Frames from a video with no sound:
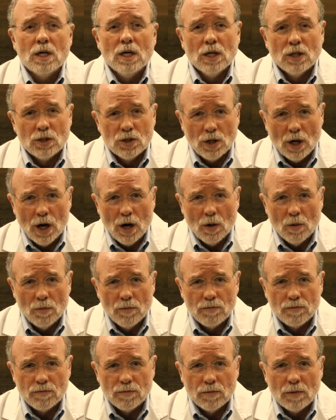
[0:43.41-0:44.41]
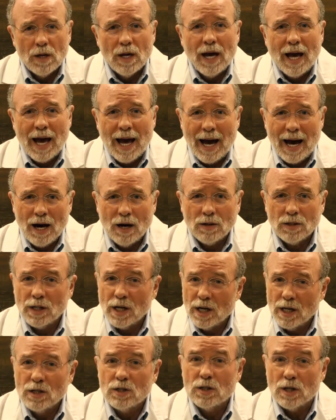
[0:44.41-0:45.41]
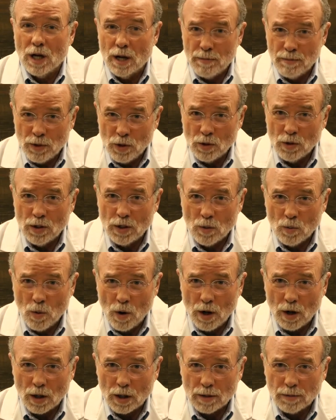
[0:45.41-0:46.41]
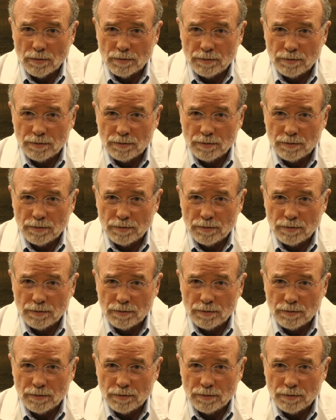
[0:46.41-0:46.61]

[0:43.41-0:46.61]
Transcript: So, how does immunity work?